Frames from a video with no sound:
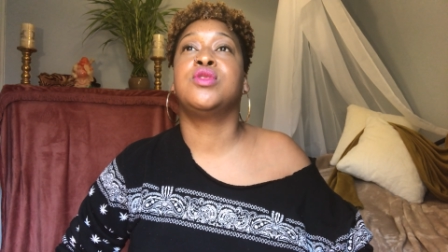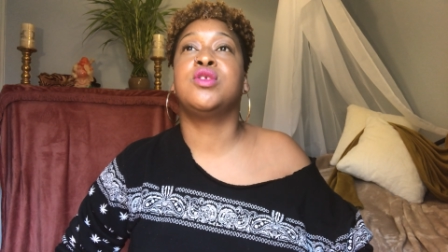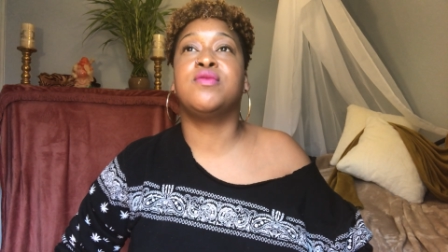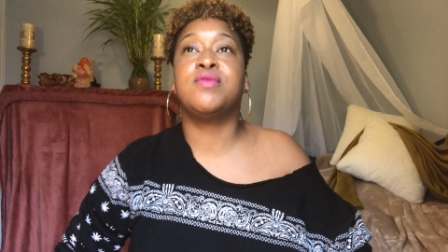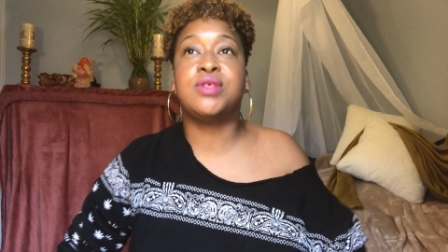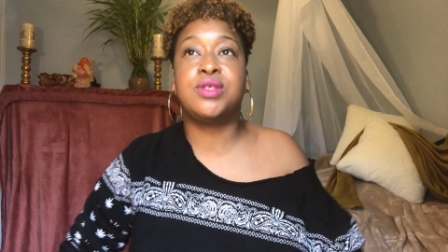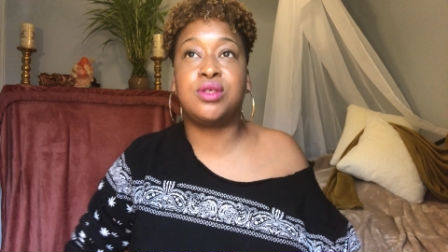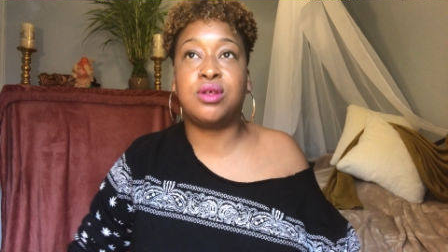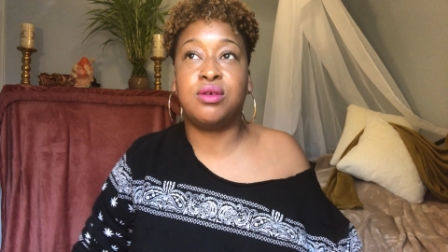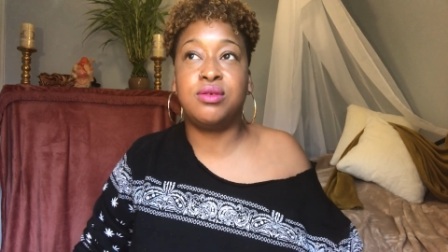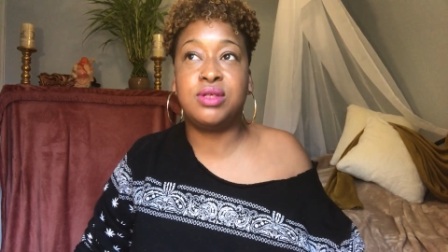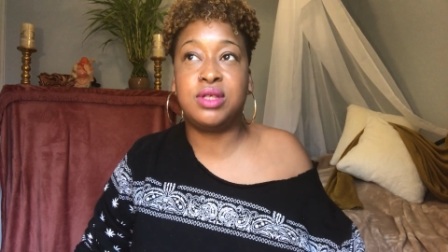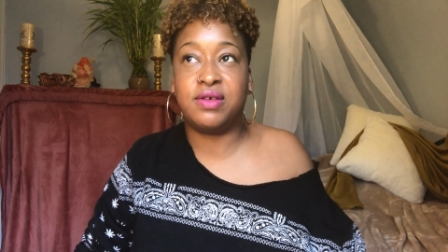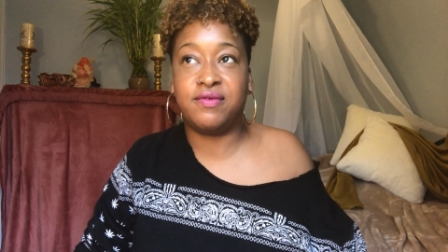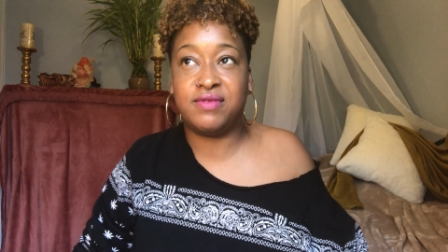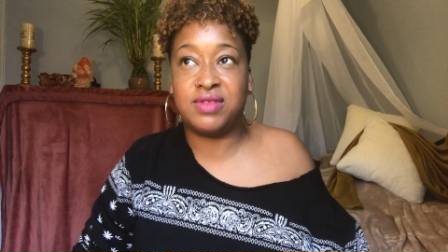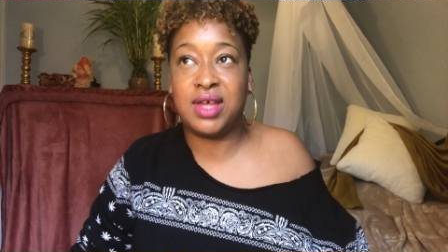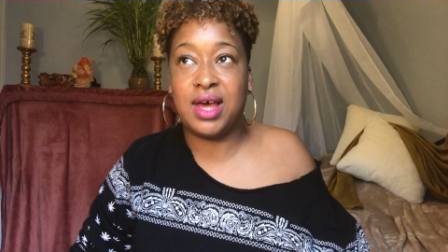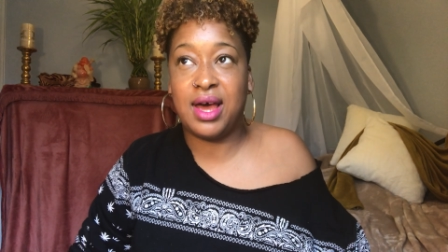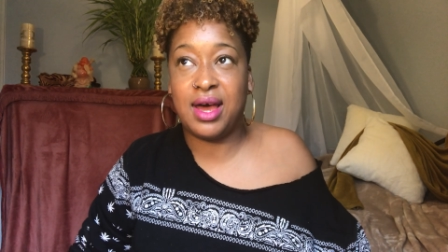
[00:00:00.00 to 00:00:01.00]
The results
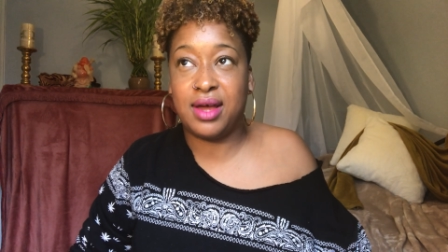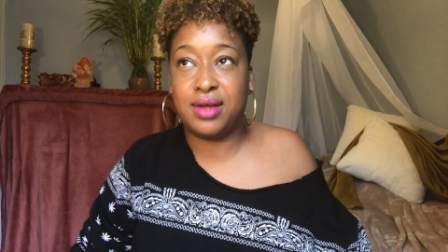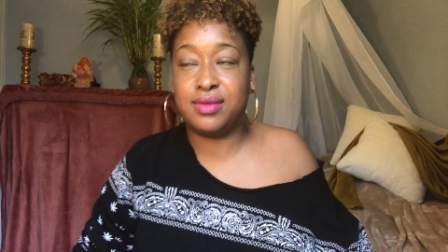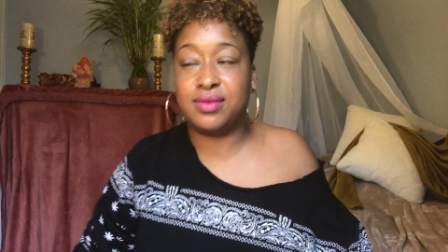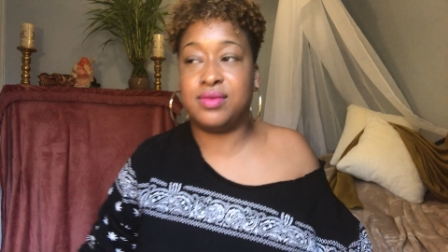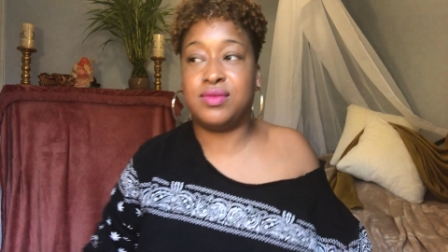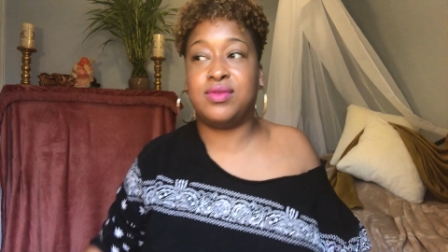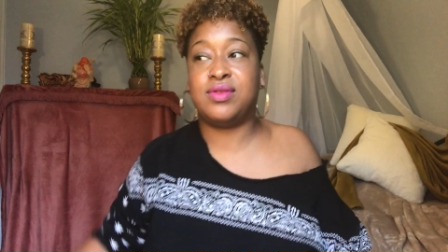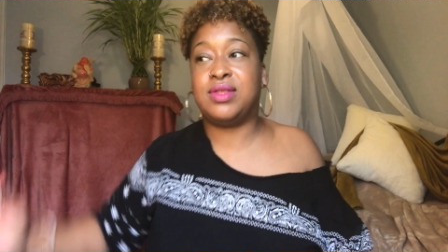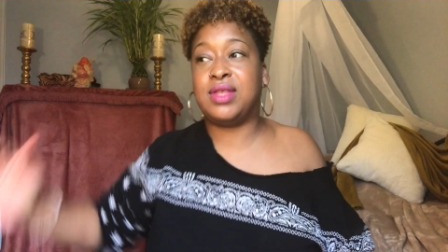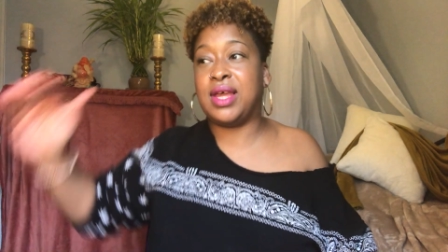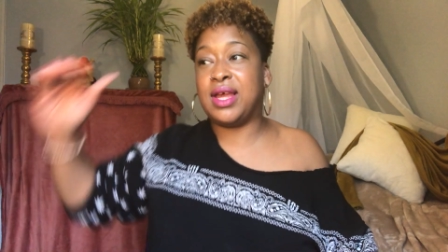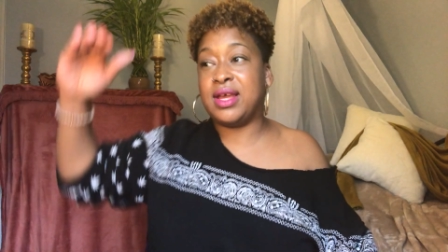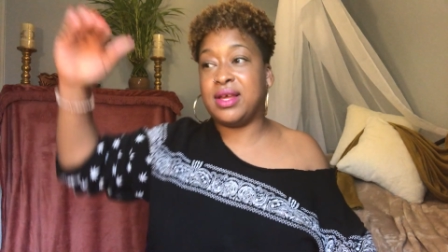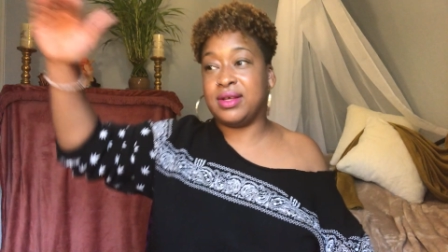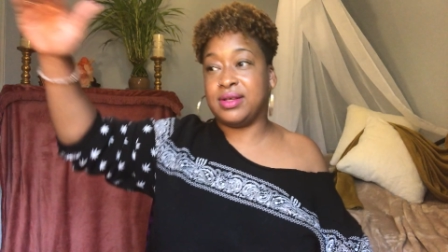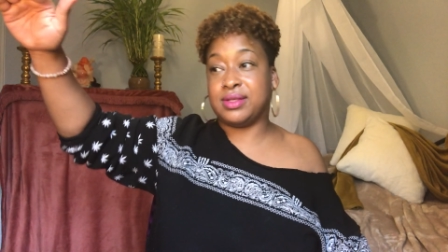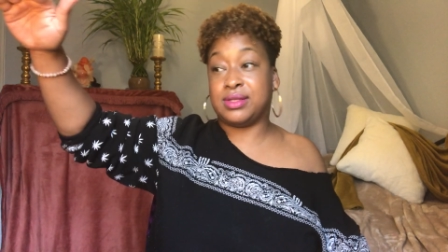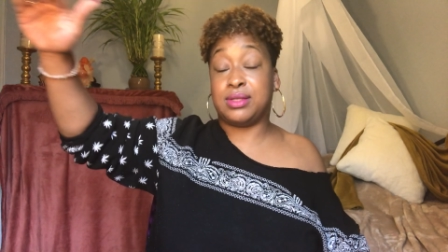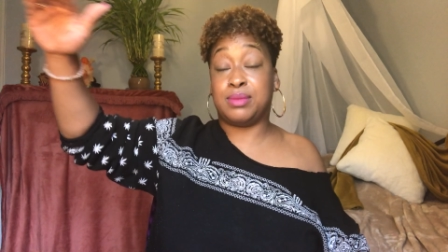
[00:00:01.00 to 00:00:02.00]
of that,
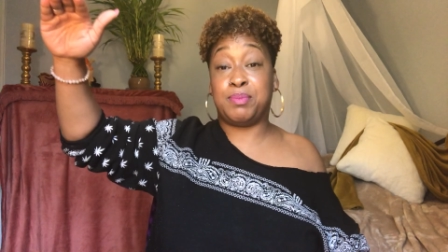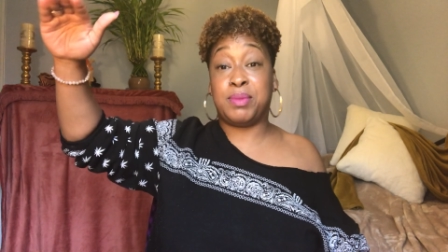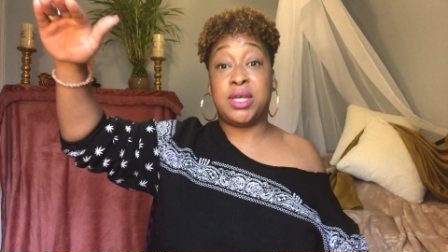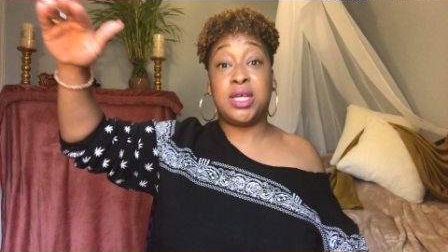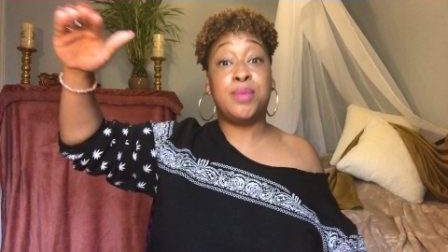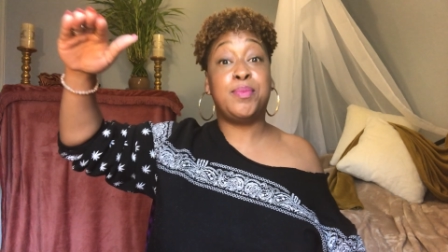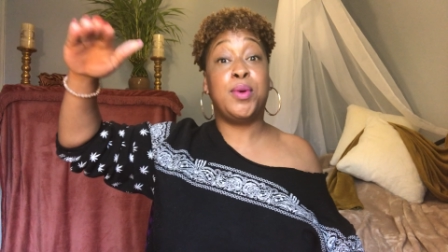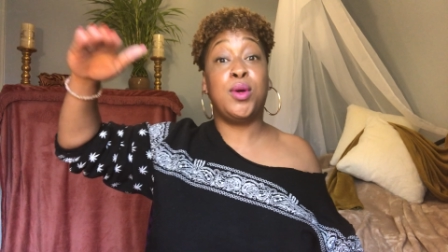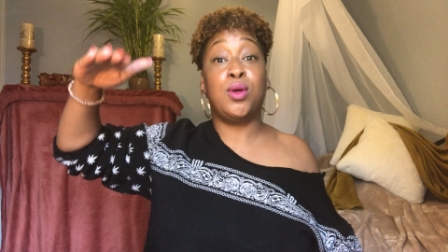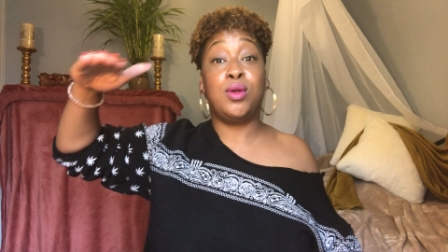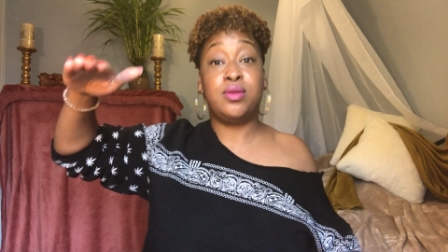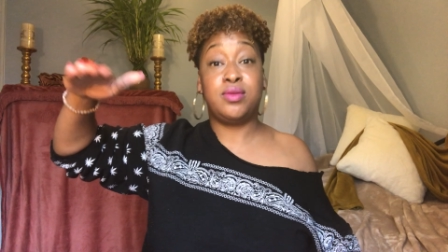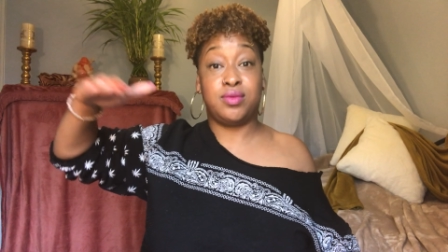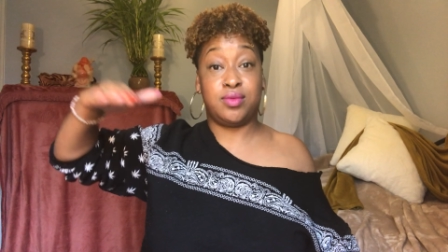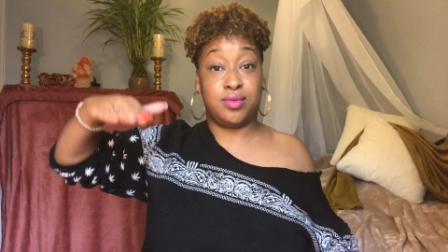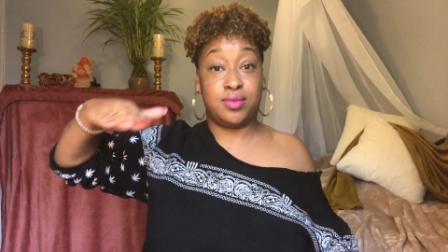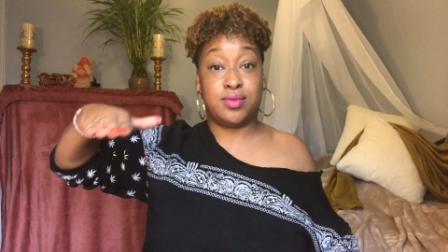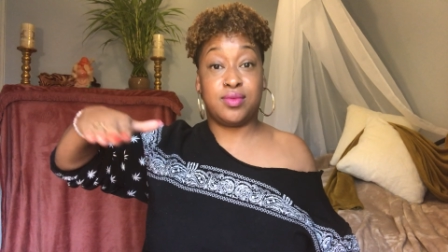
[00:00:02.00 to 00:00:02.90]
things, people,